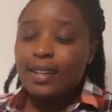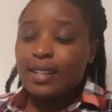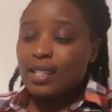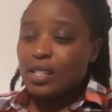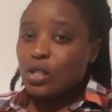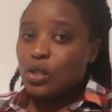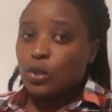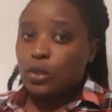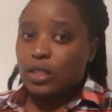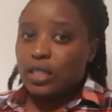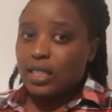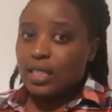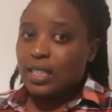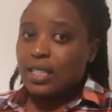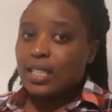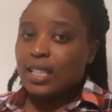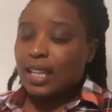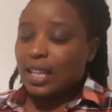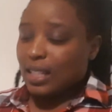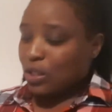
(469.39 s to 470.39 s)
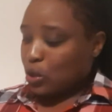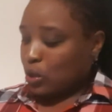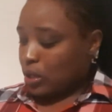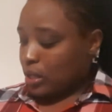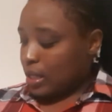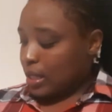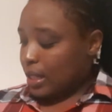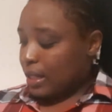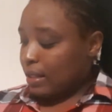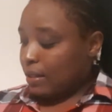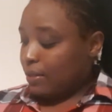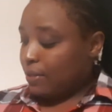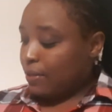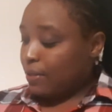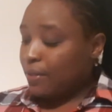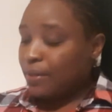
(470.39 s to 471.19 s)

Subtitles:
So just get yourself